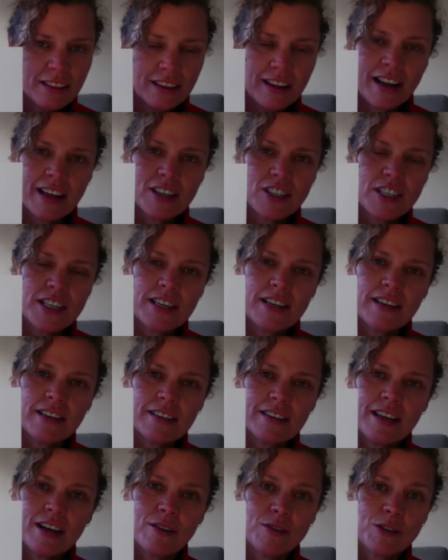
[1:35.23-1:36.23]
that
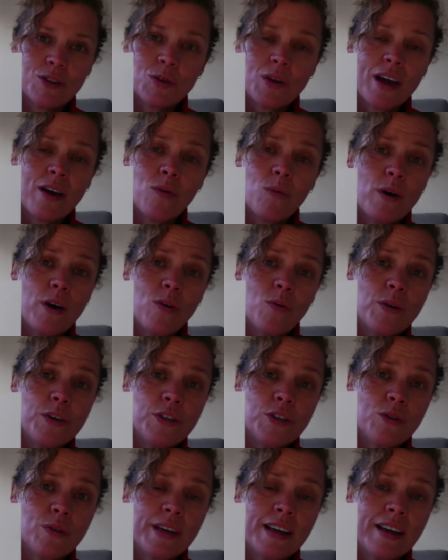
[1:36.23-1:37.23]
actually tells us how well we're
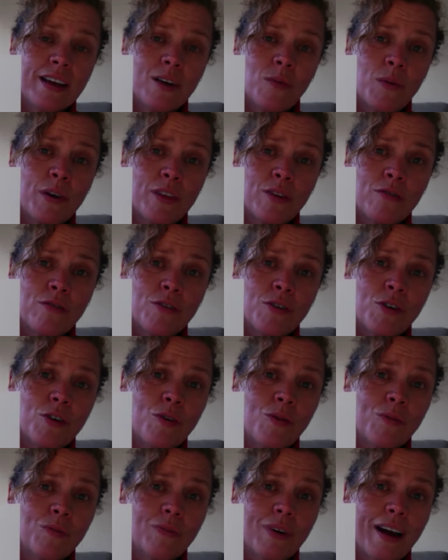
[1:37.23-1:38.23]
doing and whether or
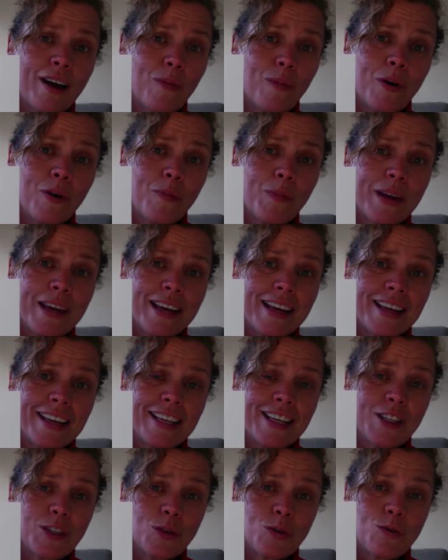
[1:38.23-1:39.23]
not our well-being
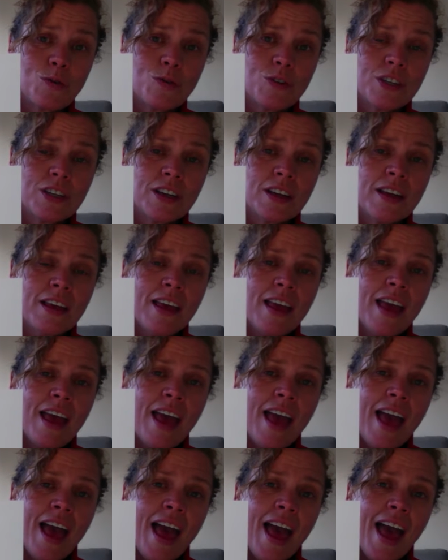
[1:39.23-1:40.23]
is good.
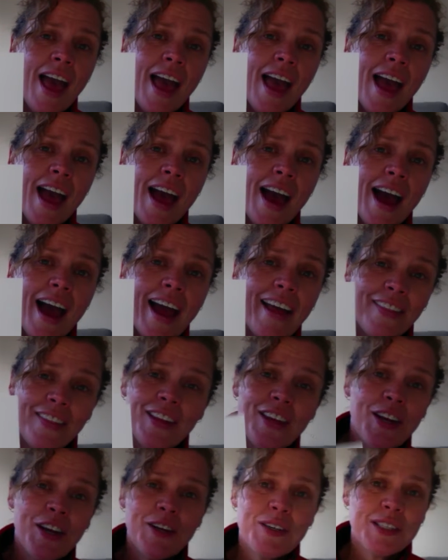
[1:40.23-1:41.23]
And
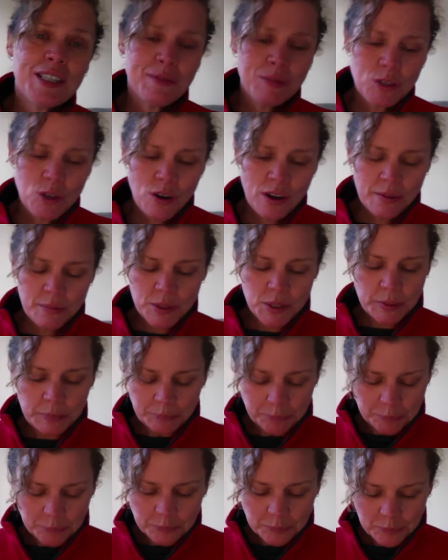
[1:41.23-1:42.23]
sometimes
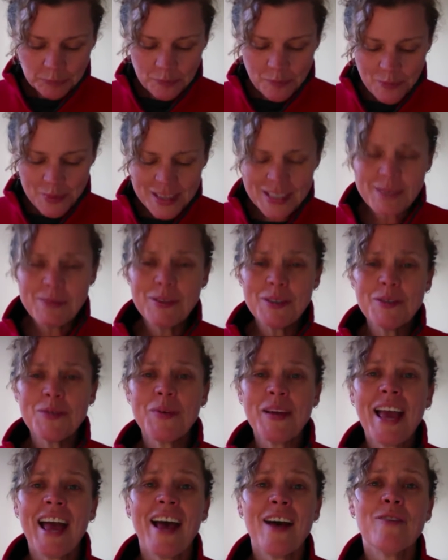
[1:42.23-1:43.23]

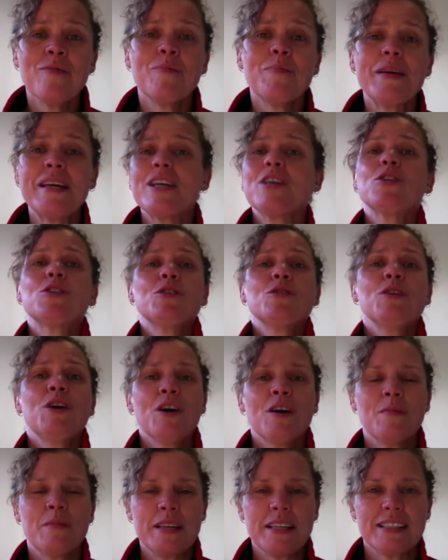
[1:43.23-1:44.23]
we have big
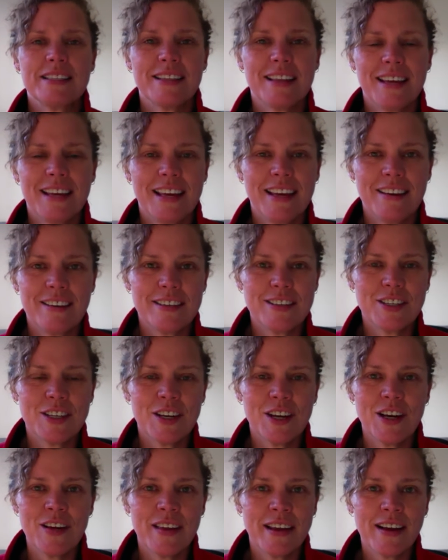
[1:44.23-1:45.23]
tsunamis that hit us.
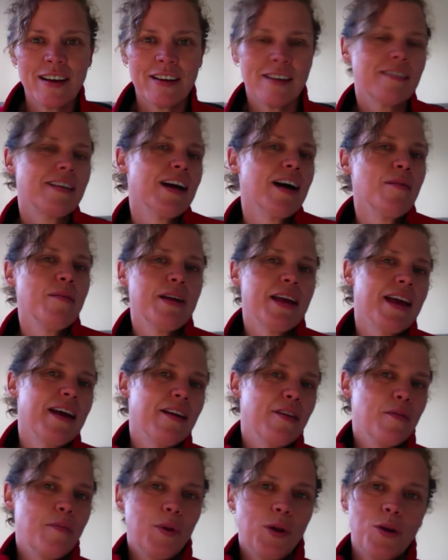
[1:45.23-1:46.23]
They're kind of coming out
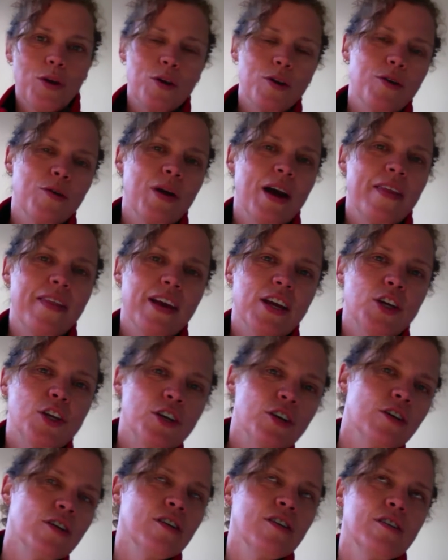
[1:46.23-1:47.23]
of the blue and they're
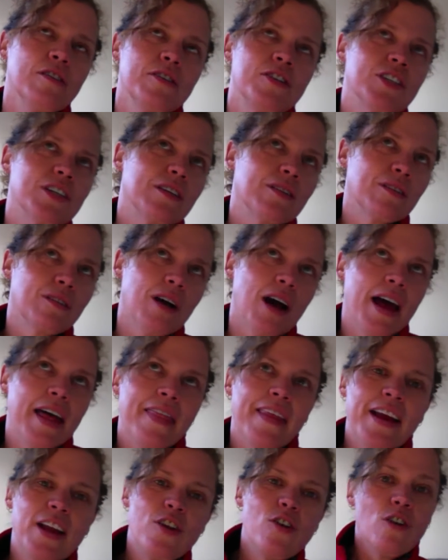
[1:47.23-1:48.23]
huge
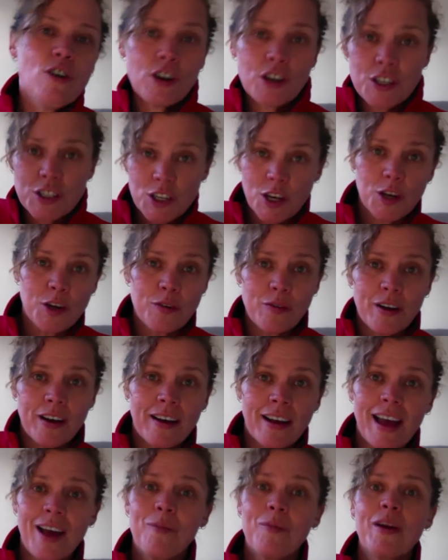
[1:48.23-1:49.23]
and they knock us over
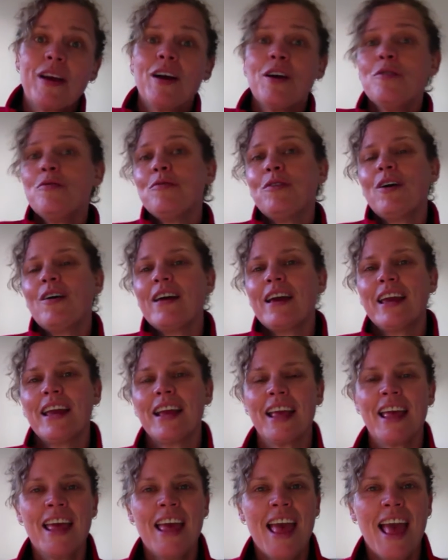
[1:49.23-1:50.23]
and we go flying,